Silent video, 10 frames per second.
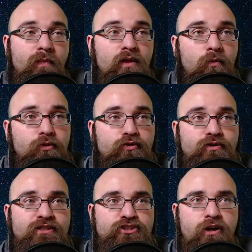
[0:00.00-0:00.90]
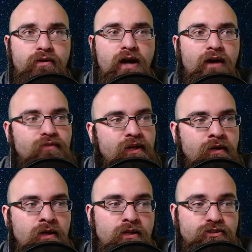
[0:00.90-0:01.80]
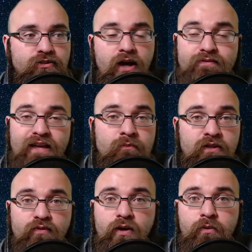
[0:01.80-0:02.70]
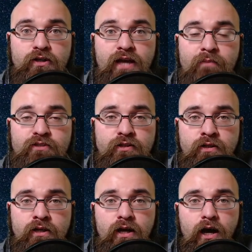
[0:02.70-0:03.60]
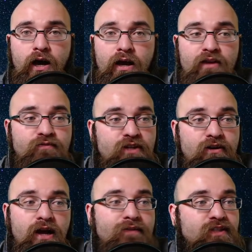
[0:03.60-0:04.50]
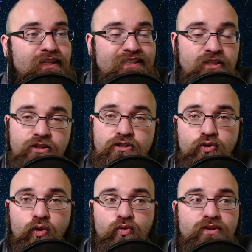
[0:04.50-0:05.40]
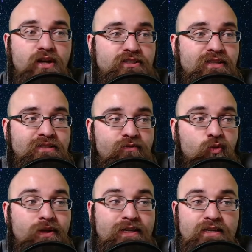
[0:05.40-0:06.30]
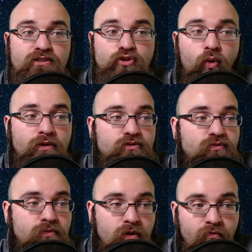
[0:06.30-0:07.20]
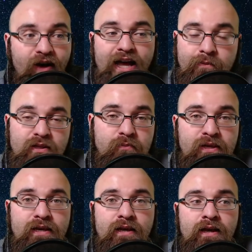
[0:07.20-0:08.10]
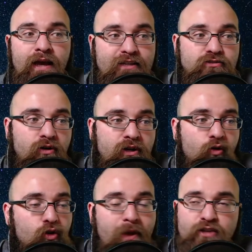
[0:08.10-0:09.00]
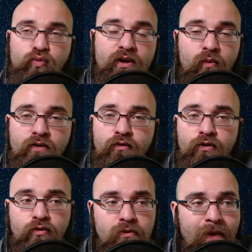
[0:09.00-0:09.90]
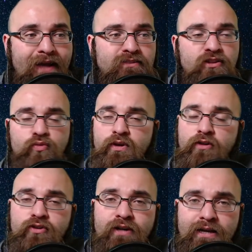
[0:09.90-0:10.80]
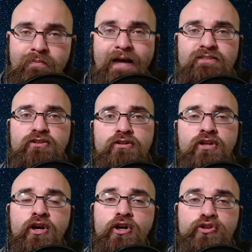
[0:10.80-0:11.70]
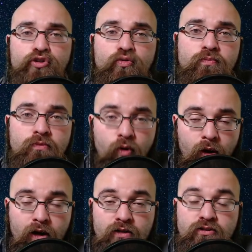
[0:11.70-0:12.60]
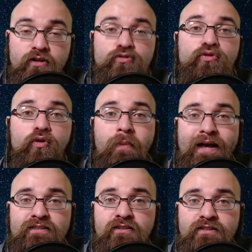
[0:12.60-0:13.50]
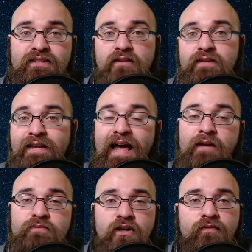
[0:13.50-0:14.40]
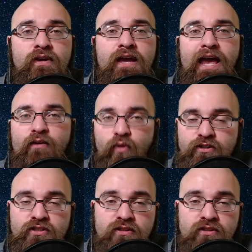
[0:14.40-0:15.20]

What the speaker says: Number 13 is Jared Goff. Again, Jared Goff's had himself a couple good games here. If Jared Goff's going to continue to score 3 touchdowns every week, he is going to, you know, viably be a starting quarterback. 21 for 30 passing, 309 passing yards, two total passing touchdowns, and had himself a rushing